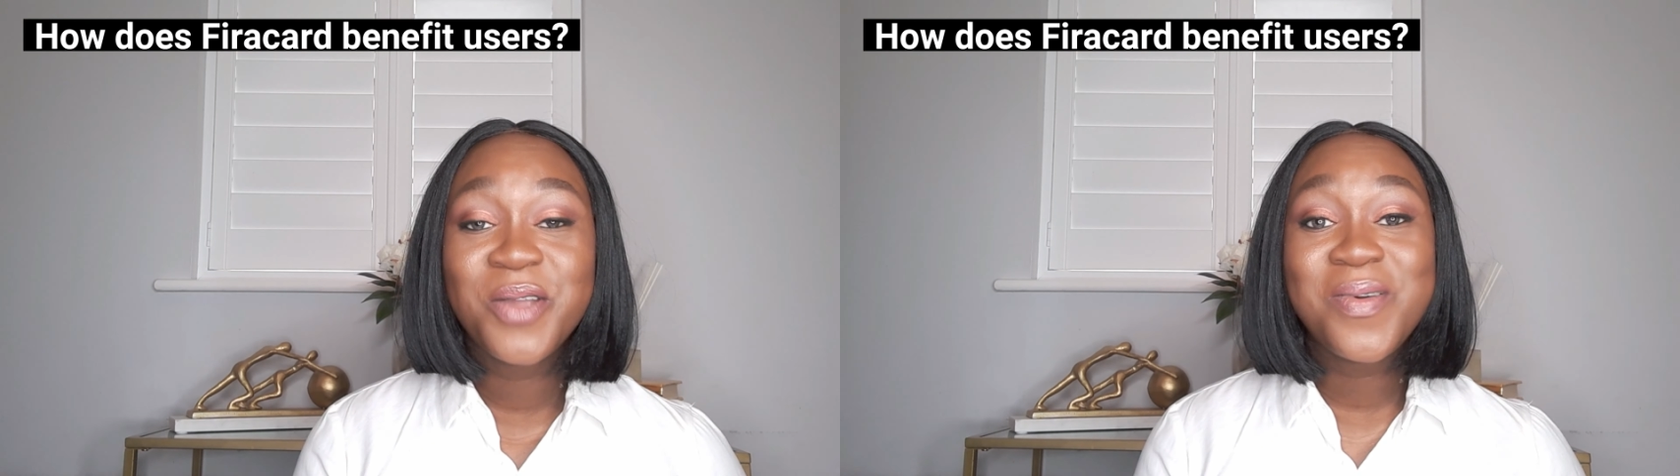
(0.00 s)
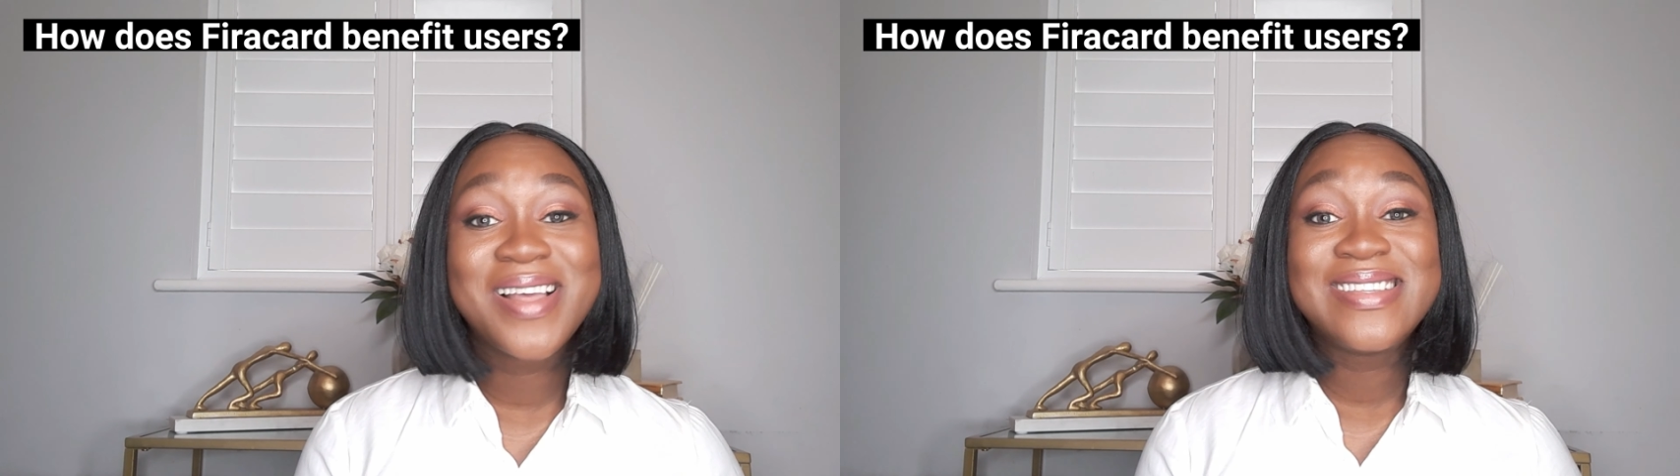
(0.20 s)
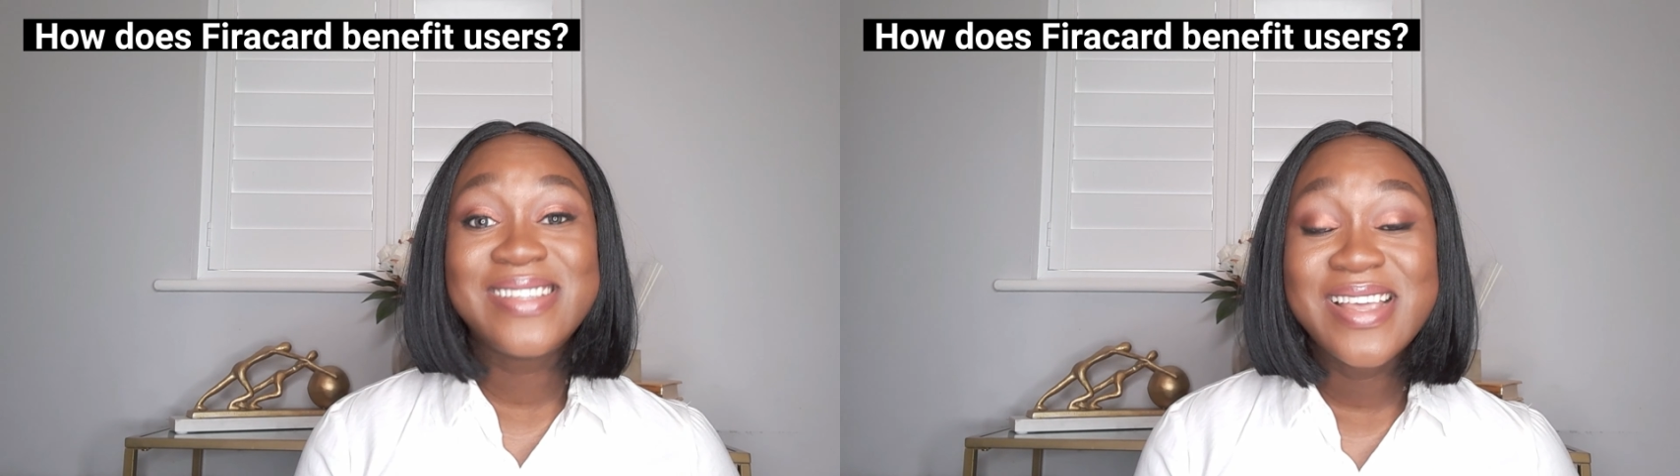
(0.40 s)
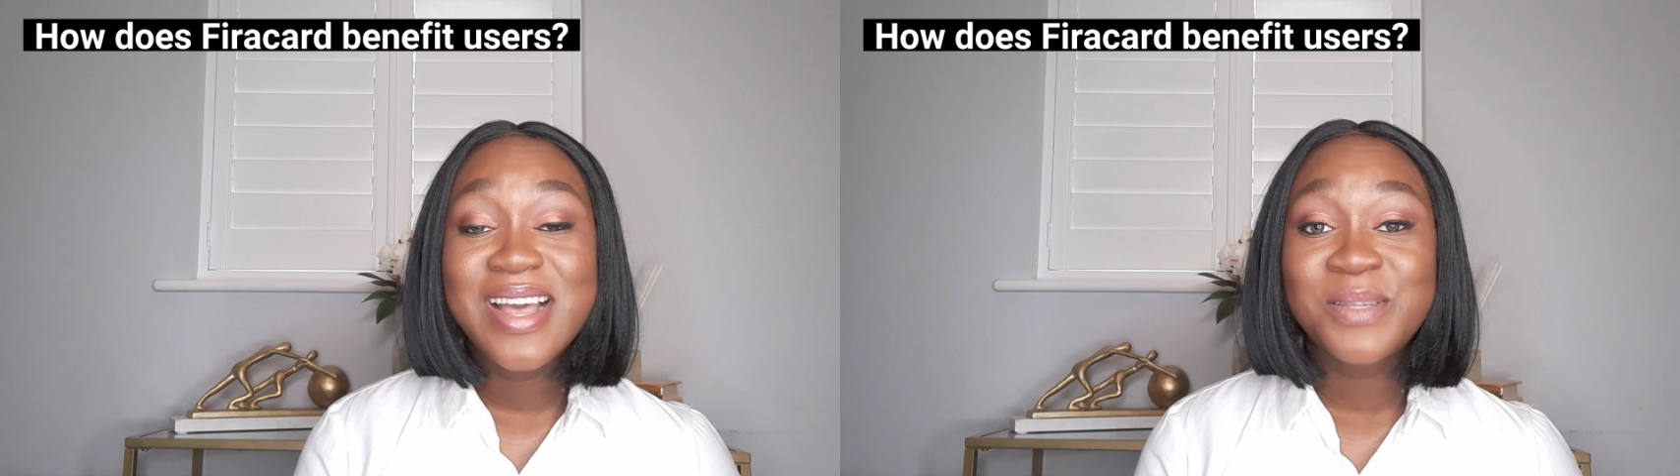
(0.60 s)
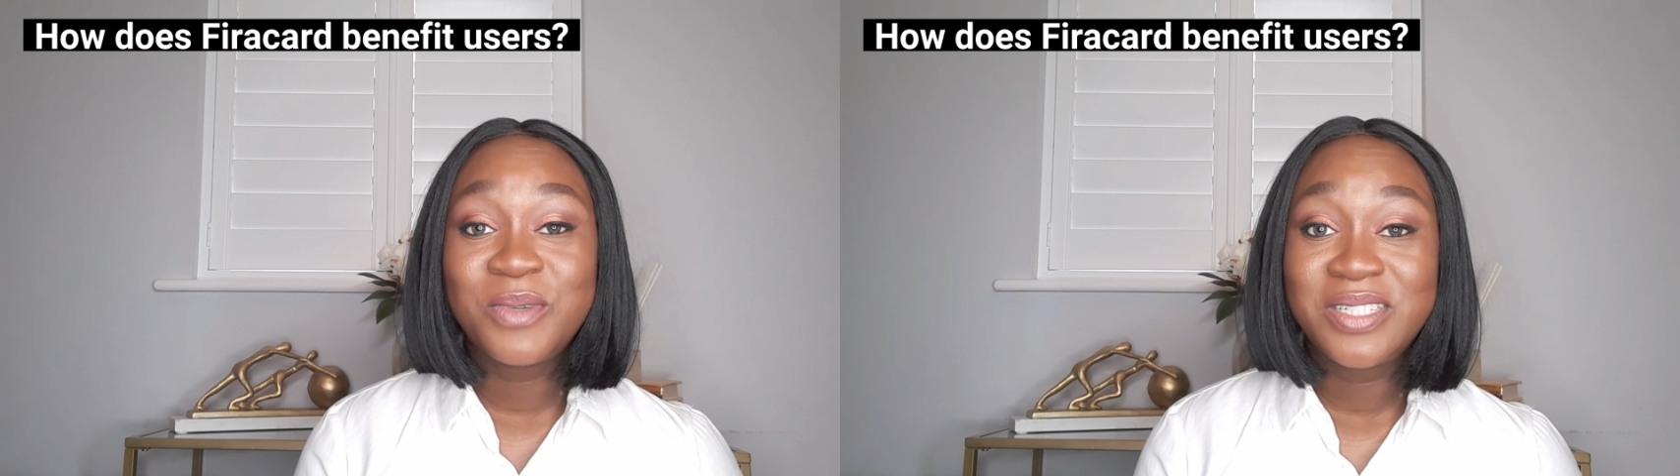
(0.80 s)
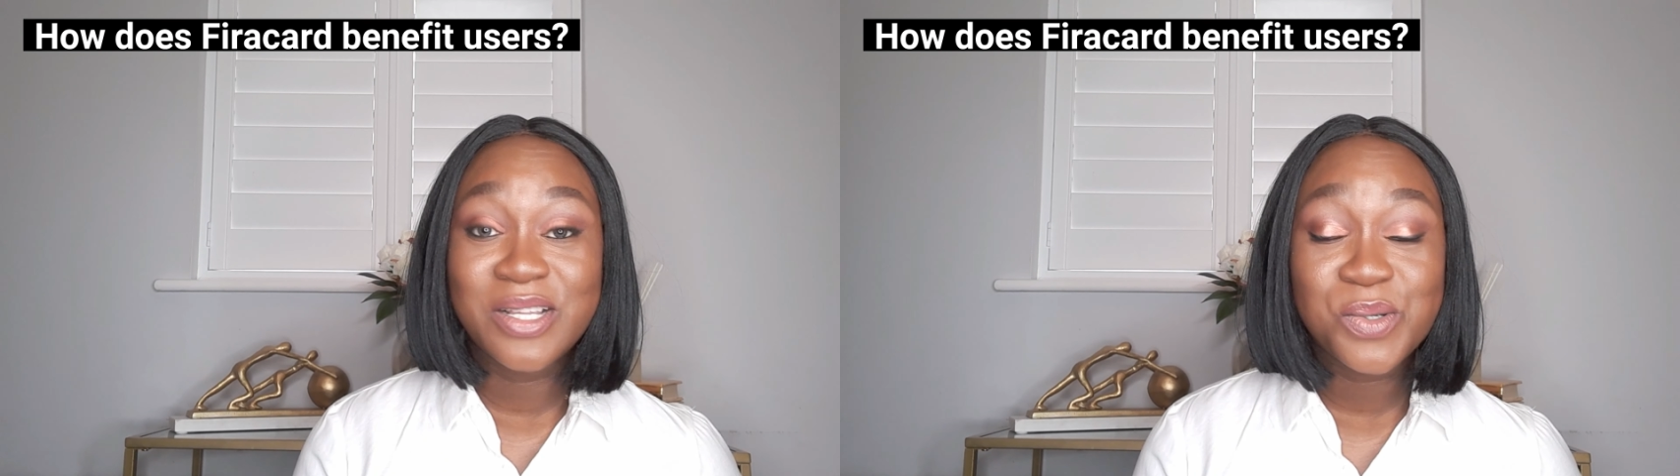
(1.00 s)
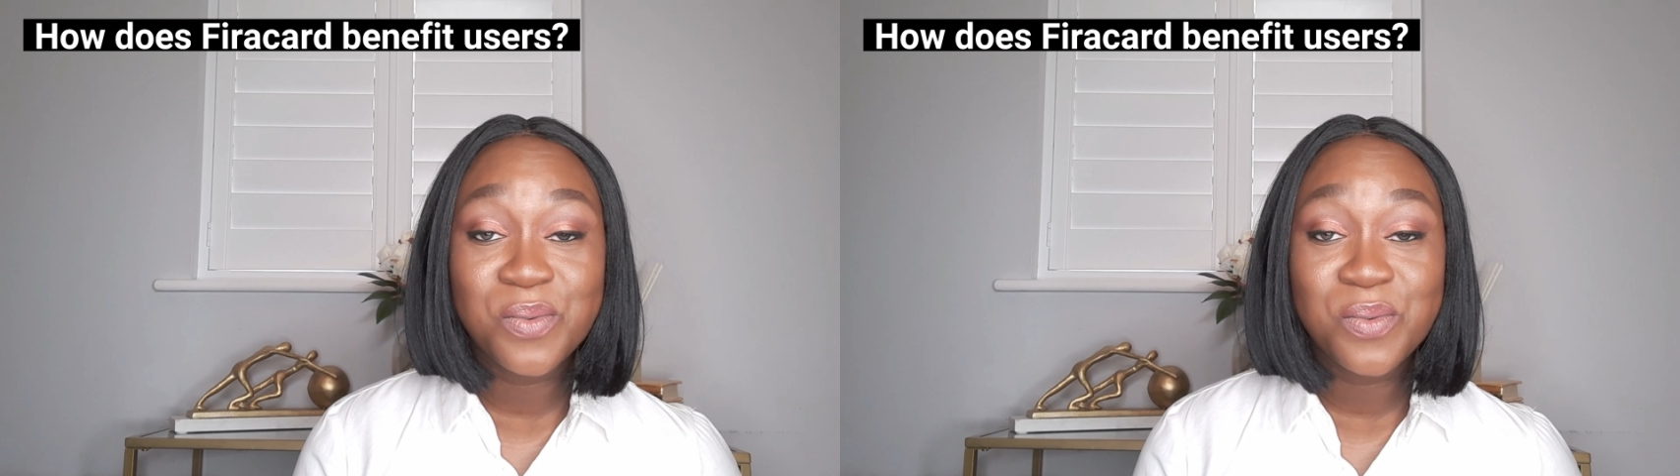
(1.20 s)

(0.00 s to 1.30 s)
You can say as much as you